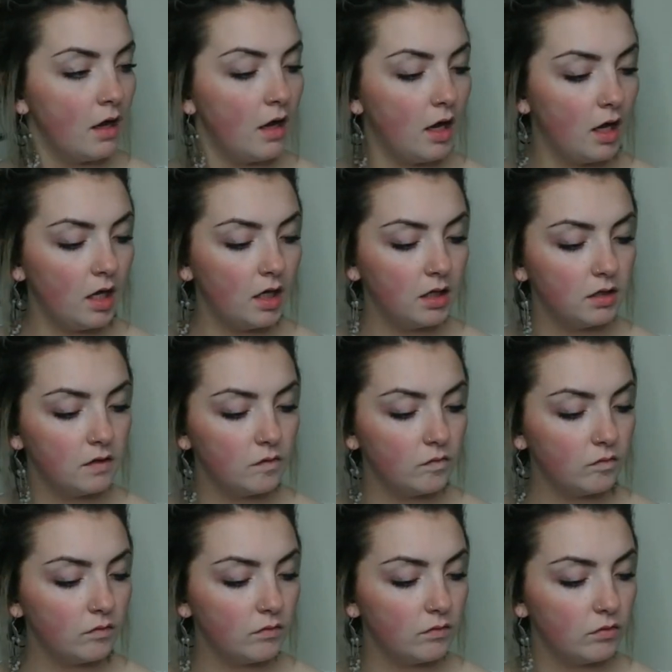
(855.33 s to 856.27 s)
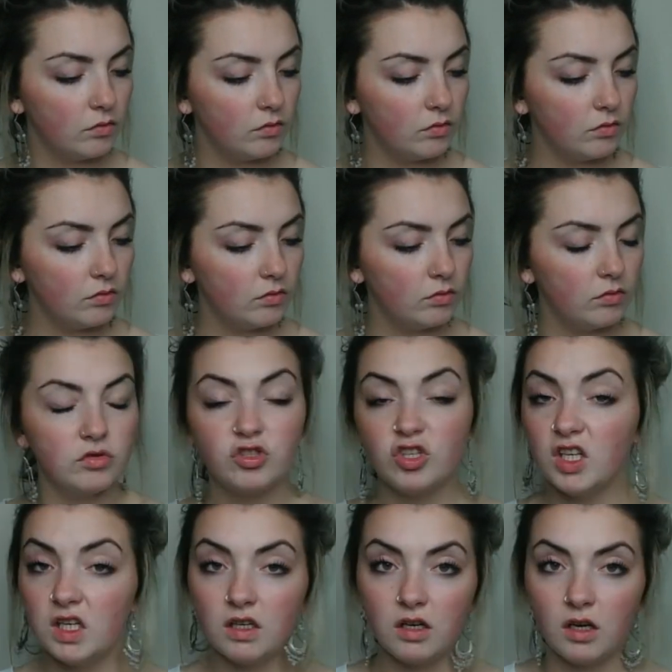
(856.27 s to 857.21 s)
and
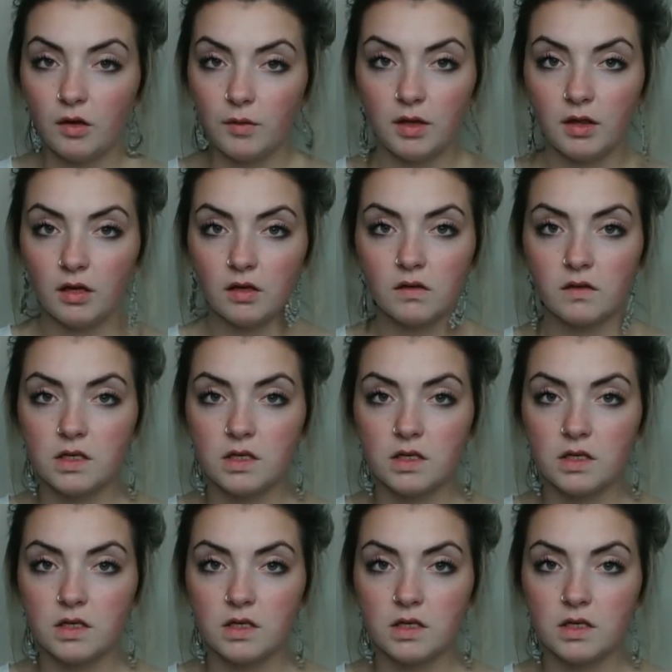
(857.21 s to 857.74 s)
she didn't know either.